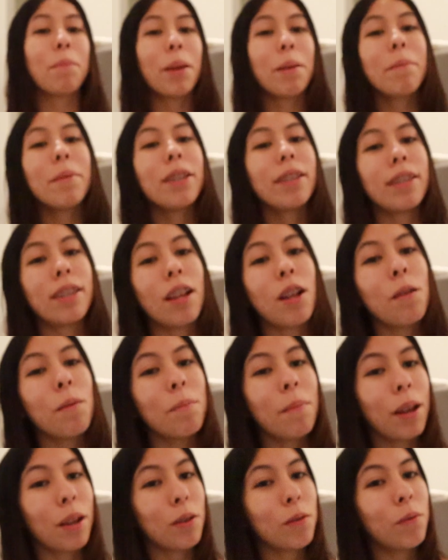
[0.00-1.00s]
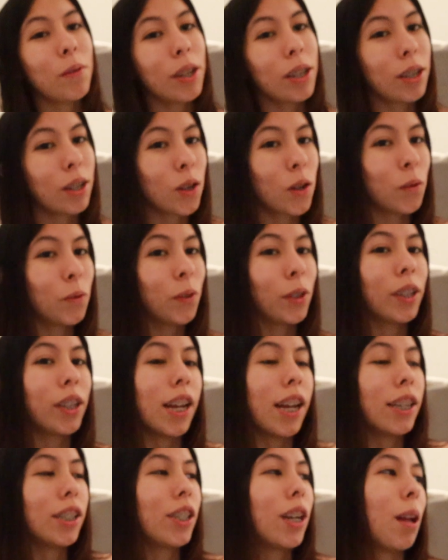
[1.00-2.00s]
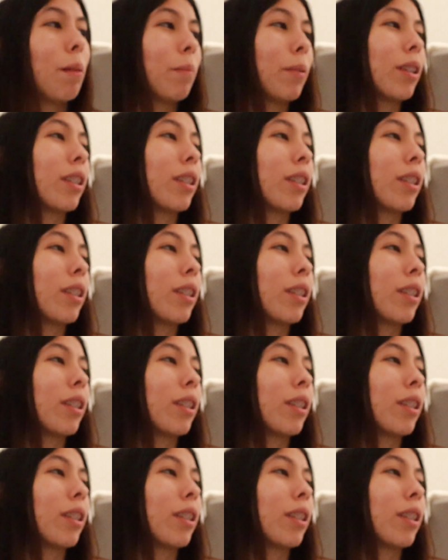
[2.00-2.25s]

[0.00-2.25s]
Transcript: maybe Zelle might win over Cash App